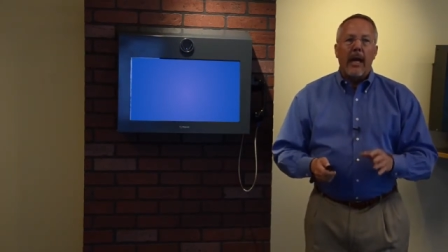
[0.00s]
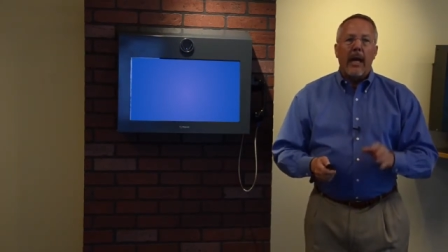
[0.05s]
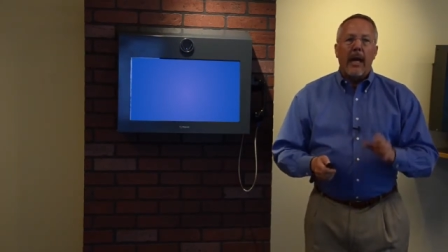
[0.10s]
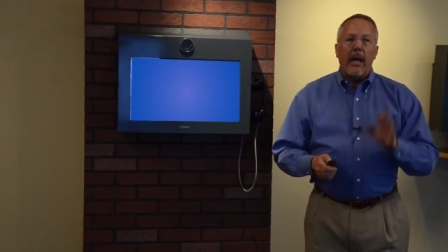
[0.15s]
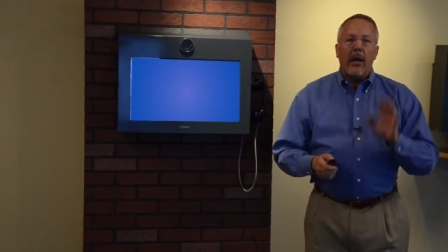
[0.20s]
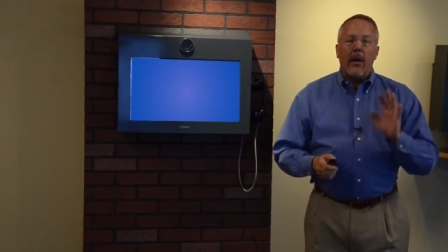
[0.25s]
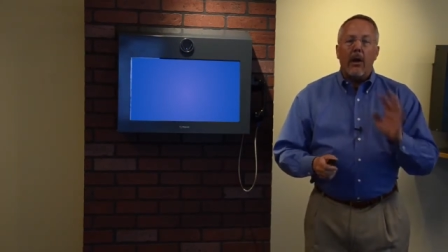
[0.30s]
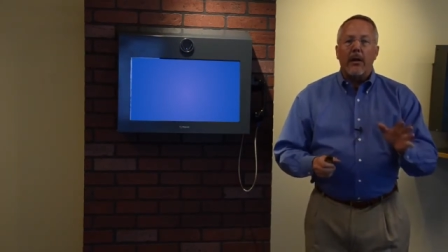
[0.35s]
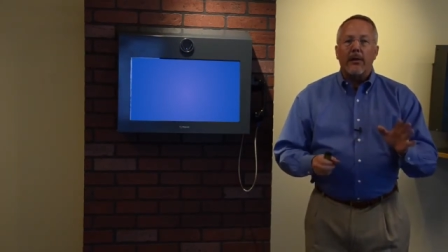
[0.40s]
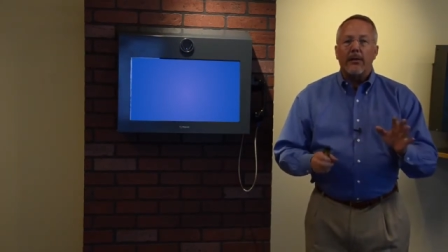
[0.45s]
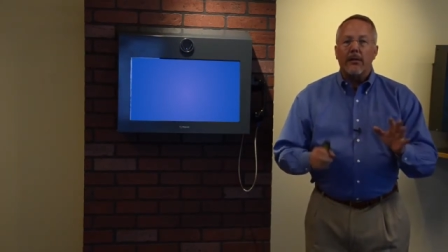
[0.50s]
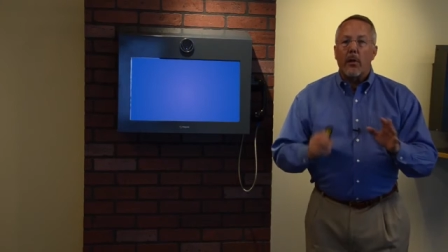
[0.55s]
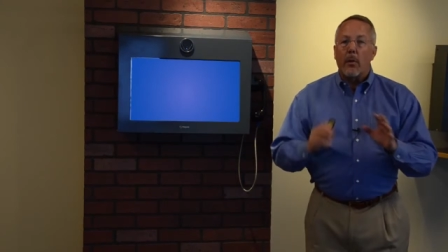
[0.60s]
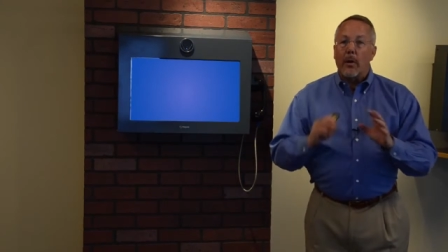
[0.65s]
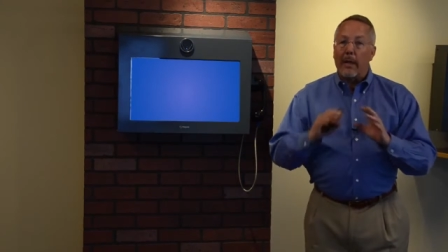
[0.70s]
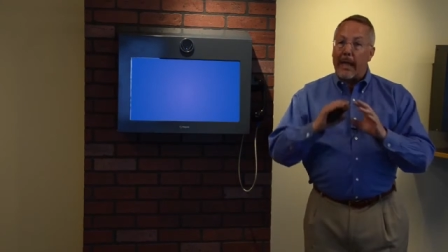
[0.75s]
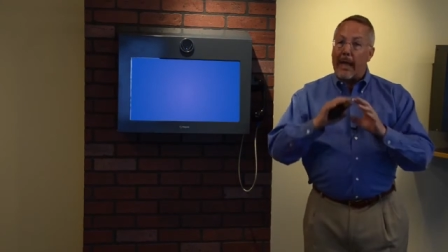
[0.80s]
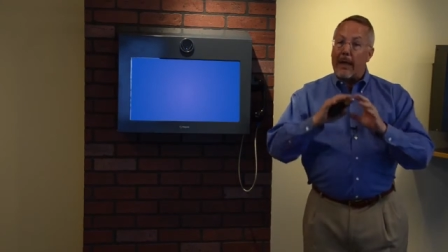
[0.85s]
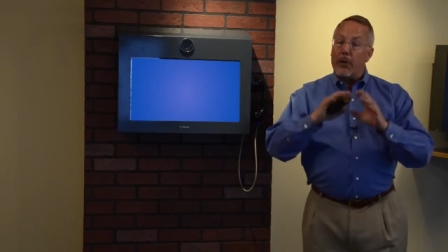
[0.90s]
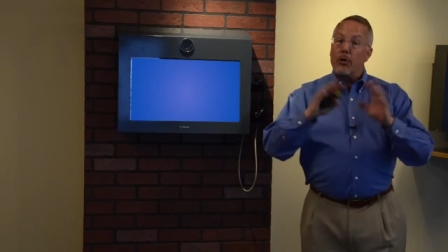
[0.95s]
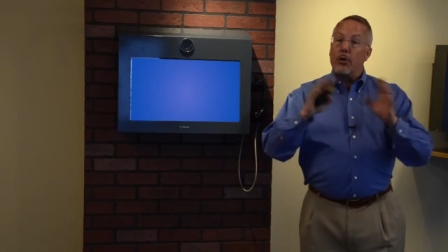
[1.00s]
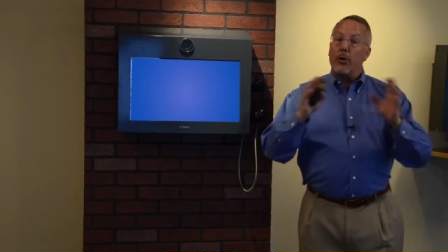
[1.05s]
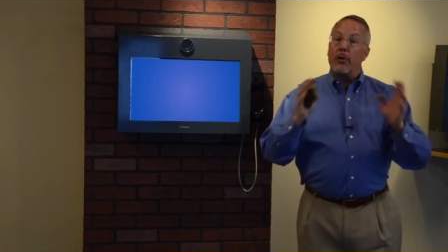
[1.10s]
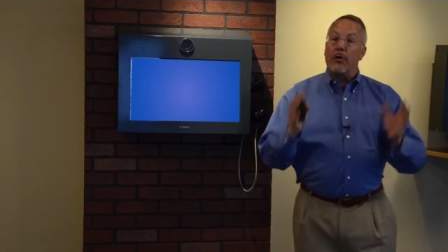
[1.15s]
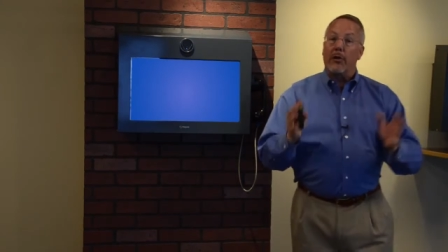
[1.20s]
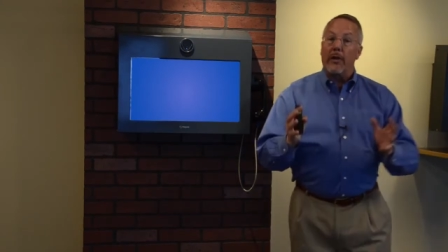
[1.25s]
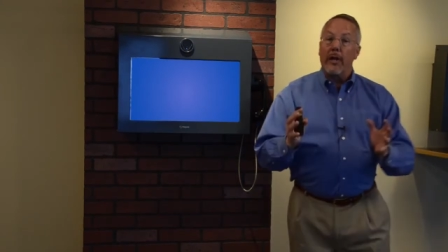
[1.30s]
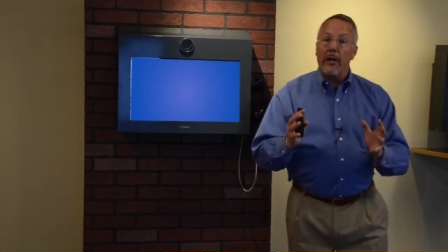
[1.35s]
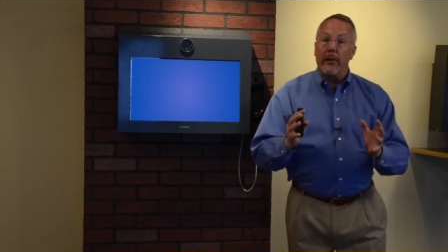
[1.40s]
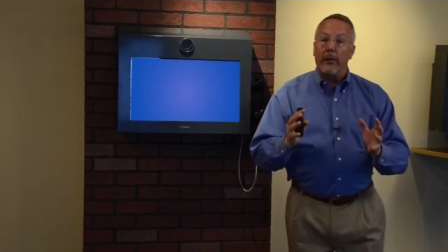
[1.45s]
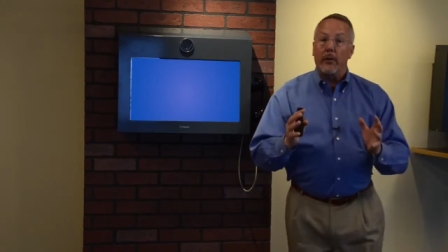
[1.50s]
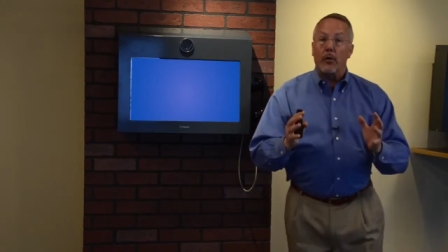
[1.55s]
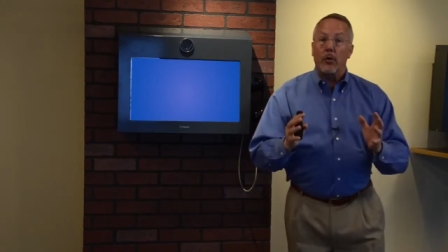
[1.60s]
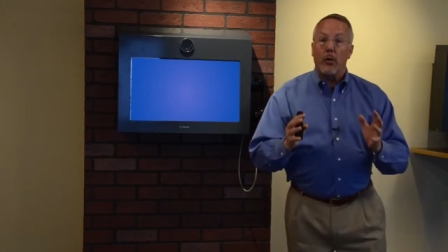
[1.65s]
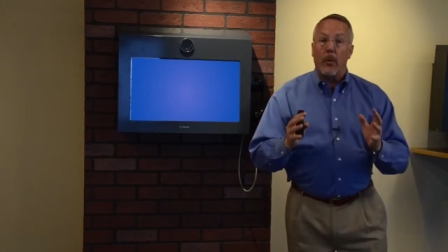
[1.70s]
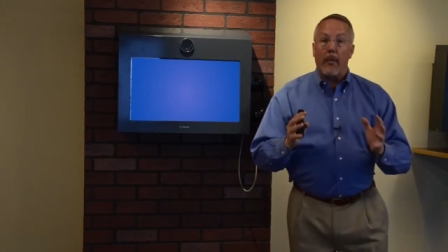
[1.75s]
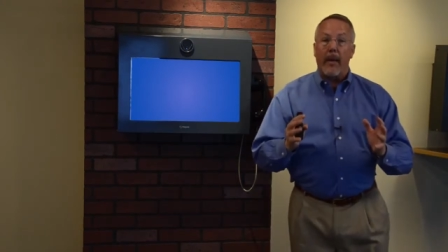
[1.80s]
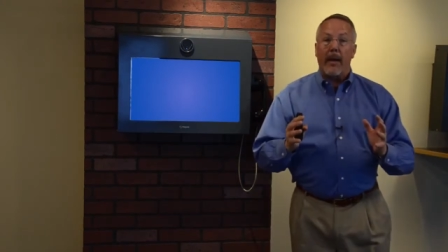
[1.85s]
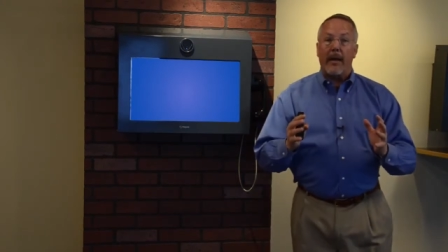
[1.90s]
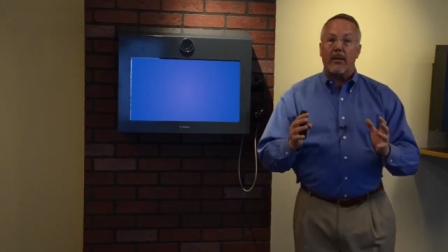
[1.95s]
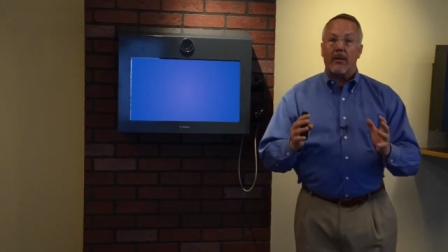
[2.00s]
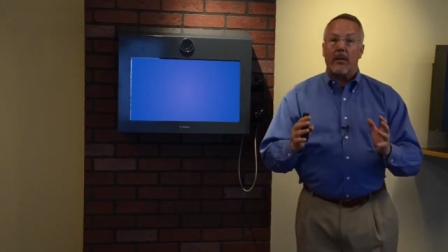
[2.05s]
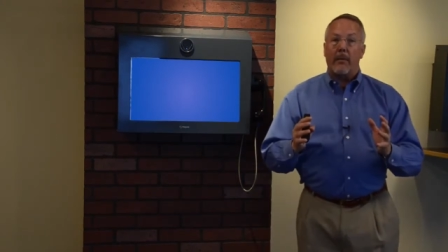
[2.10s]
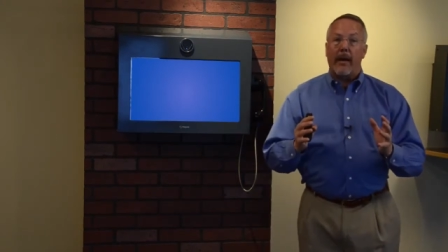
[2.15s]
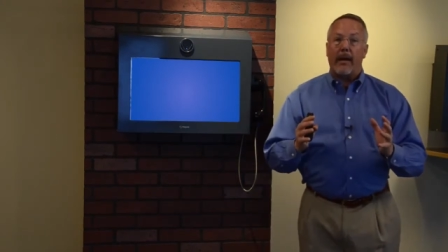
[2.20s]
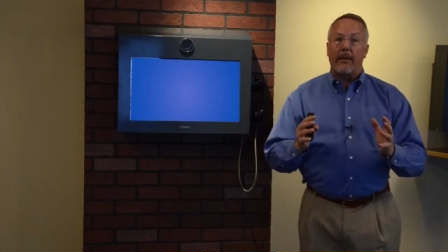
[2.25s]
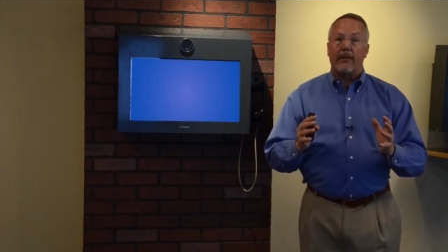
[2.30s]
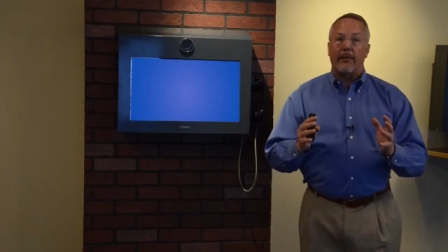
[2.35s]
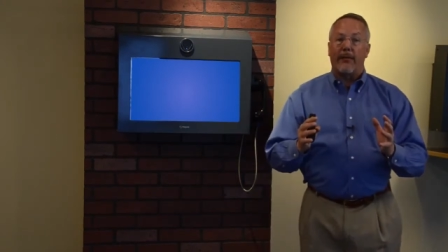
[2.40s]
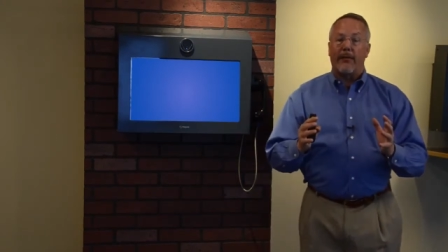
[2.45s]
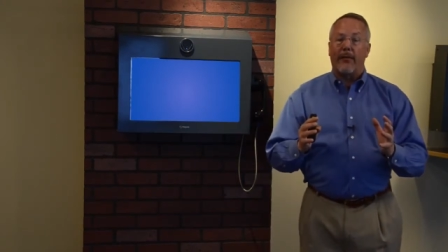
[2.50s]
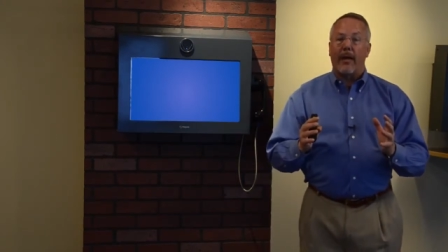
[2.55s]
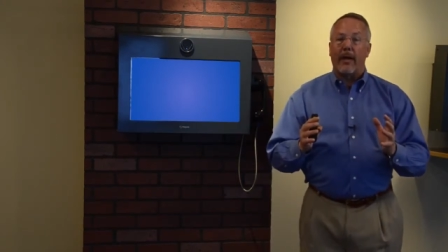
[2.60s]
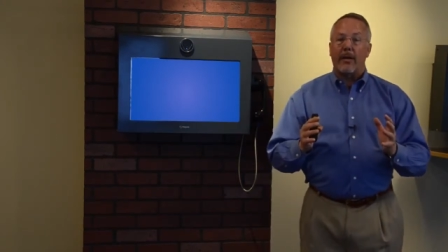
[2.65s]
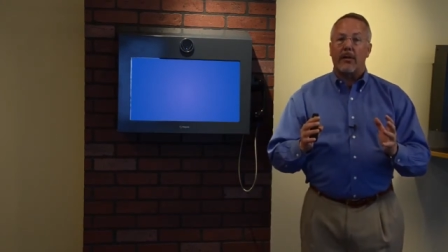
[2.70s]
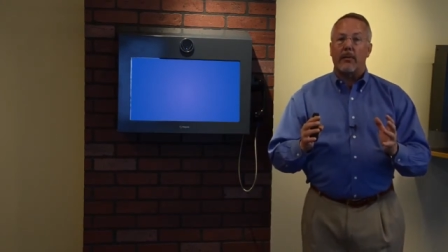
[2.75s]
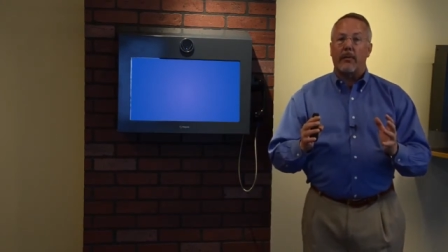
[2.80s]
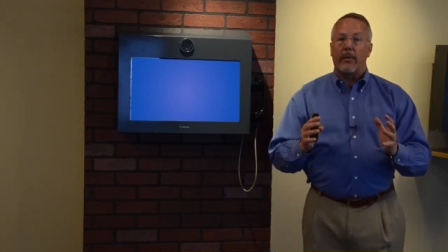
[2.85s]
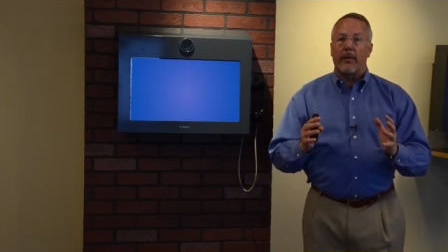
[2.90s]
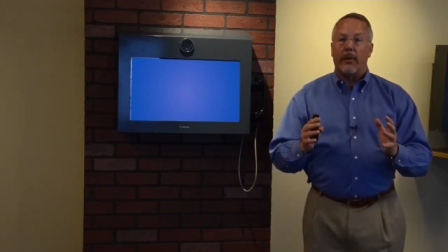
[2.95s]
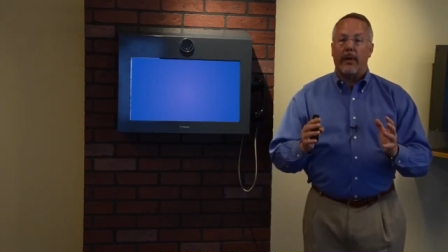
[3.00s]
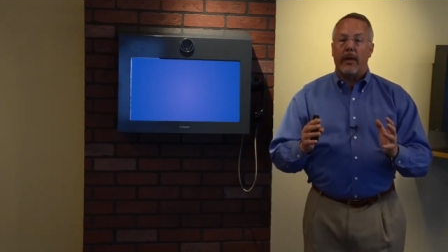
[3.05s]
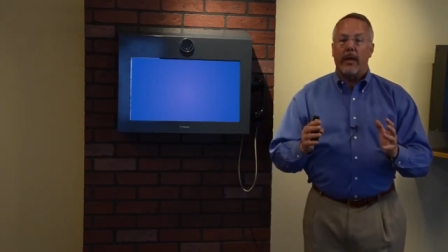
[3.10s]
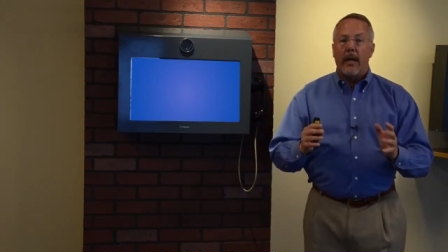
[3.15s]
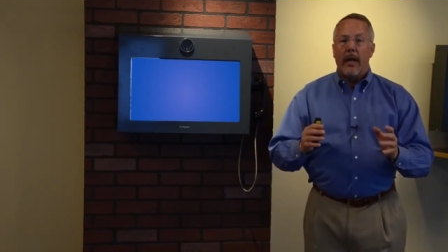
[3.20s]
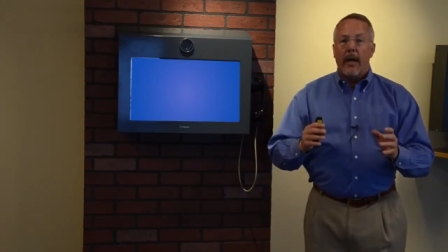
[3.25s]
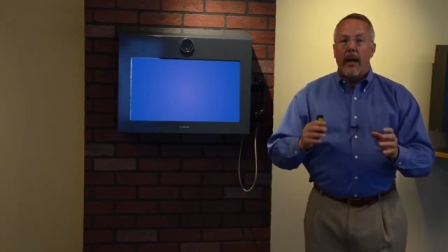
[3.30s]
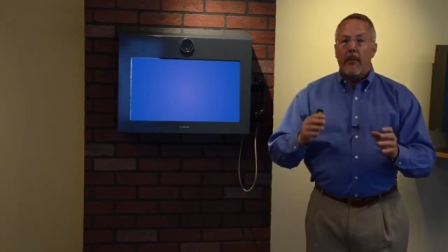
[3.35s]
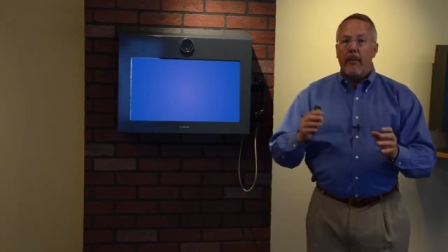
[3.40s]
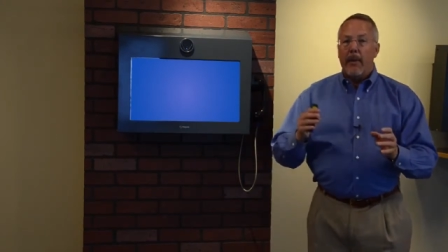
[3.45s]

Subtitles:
It also allows your dealer tremendous amounts of flexibility,